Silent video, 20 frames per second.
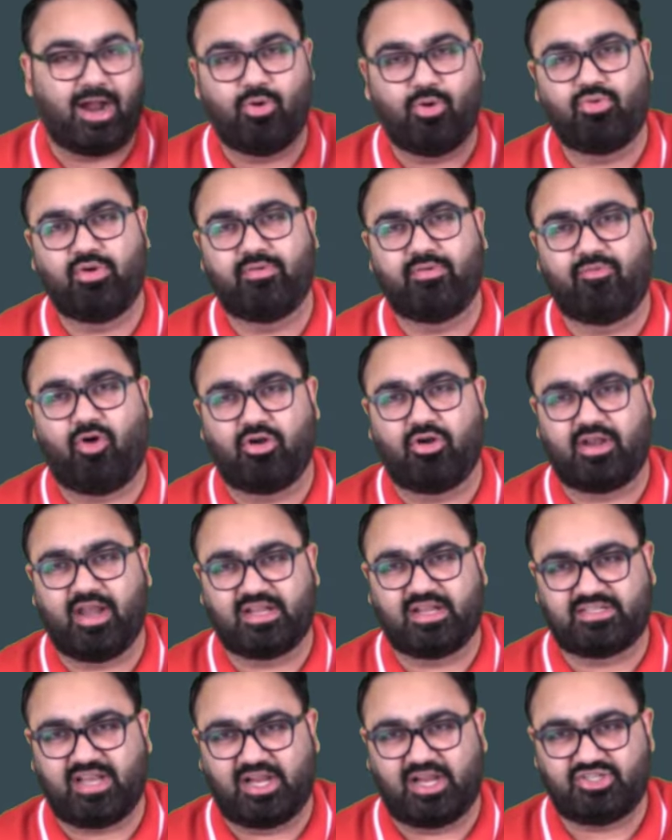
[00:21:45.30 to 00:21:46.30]
groundwater
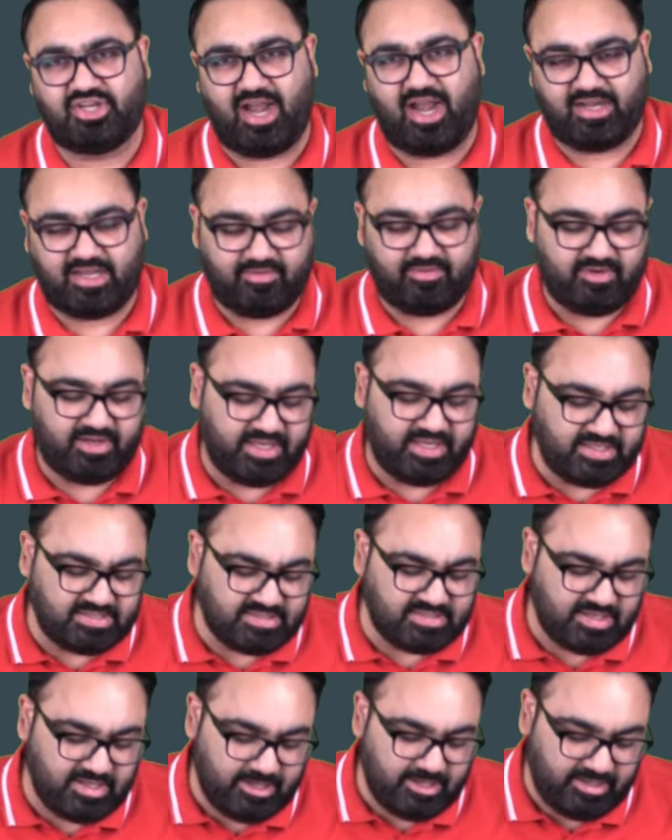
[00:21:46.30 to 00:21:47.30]
extraction
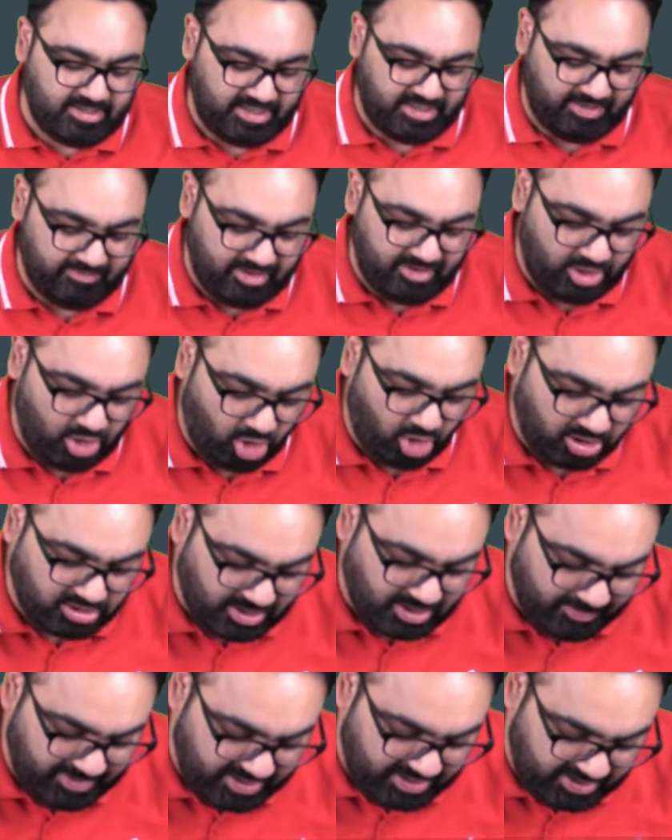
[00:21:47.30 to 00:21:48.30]
activities. Even
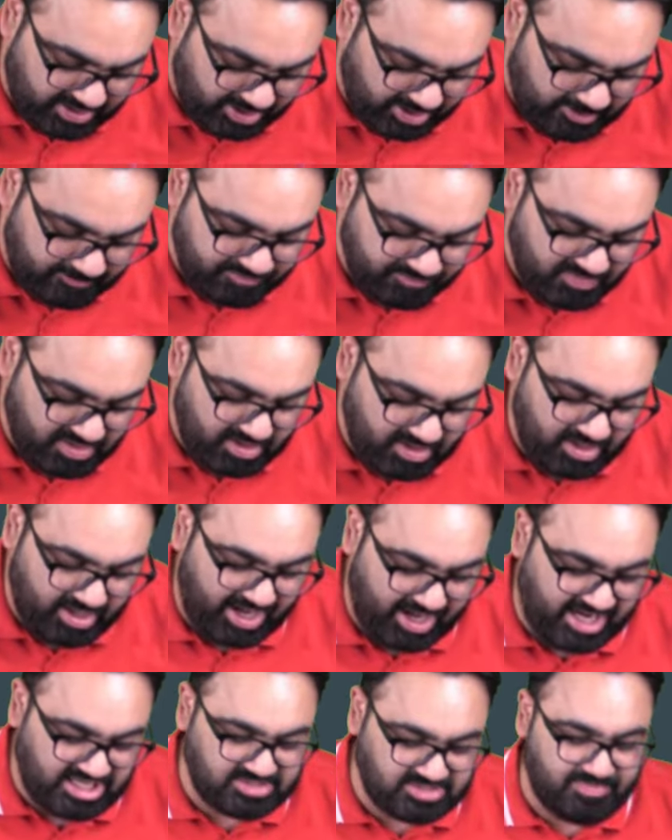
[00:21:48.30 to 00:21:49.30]
North America
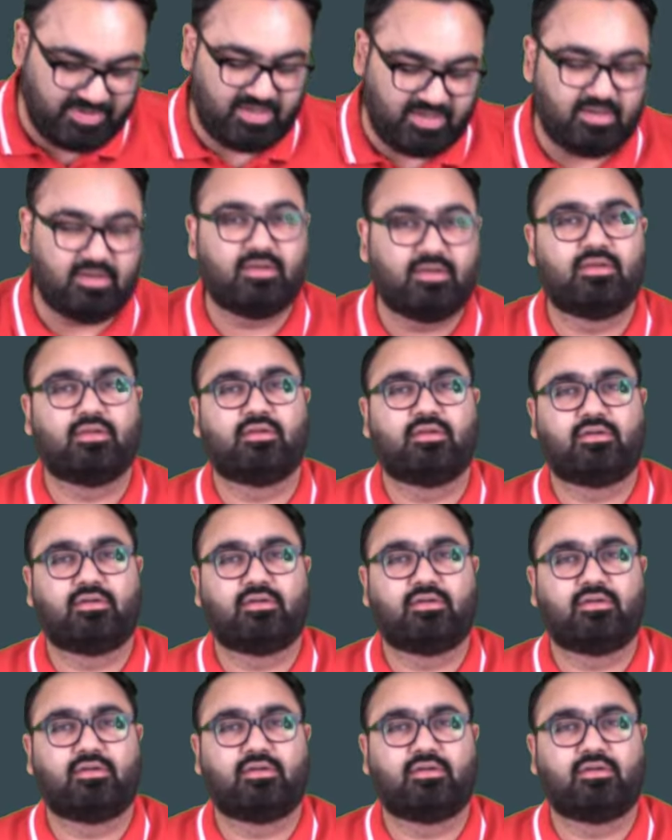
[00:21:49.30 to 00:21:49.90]
has been